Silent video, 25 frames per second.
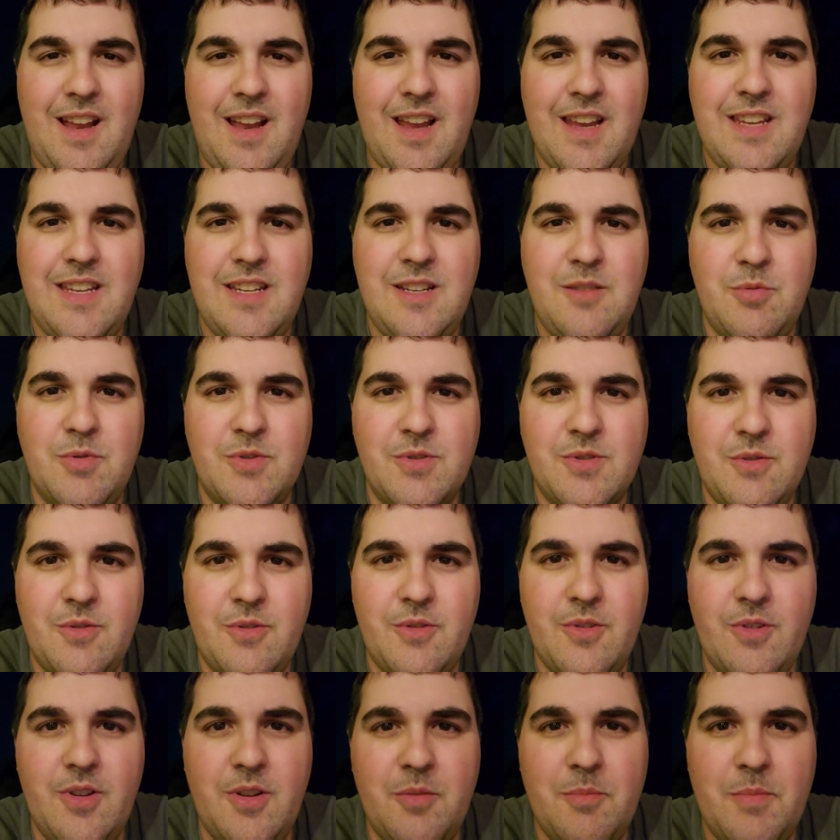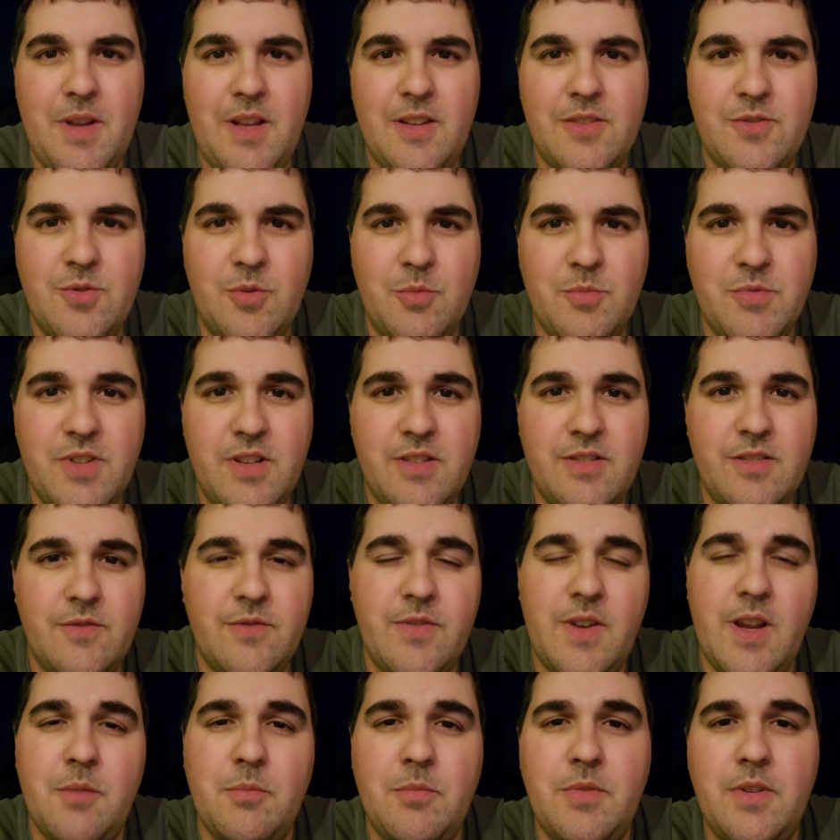Hey, what's going on my storm chasing
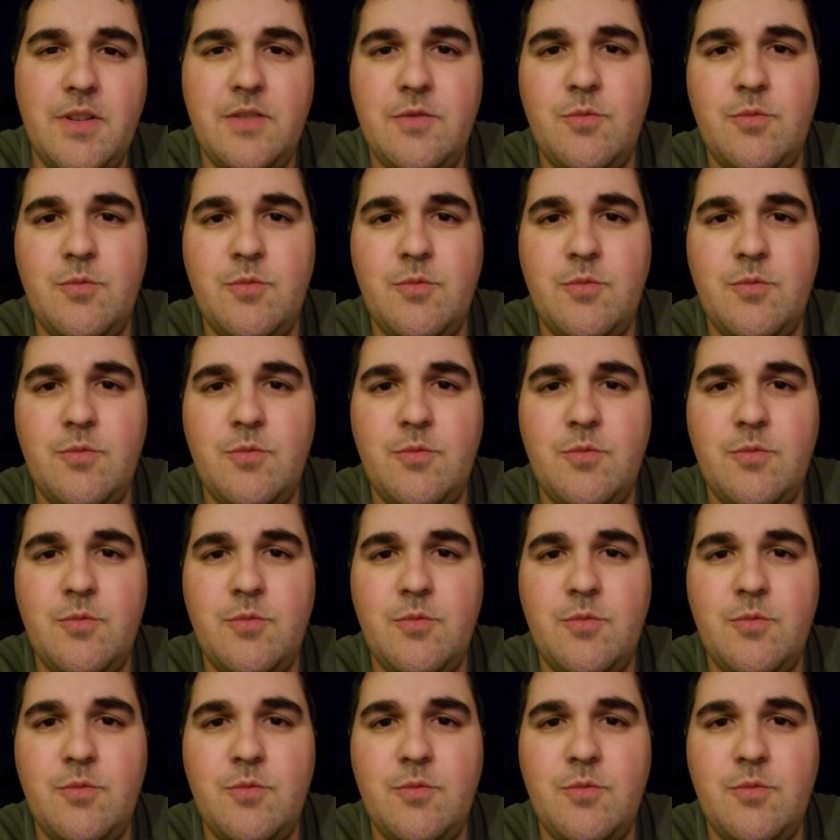family?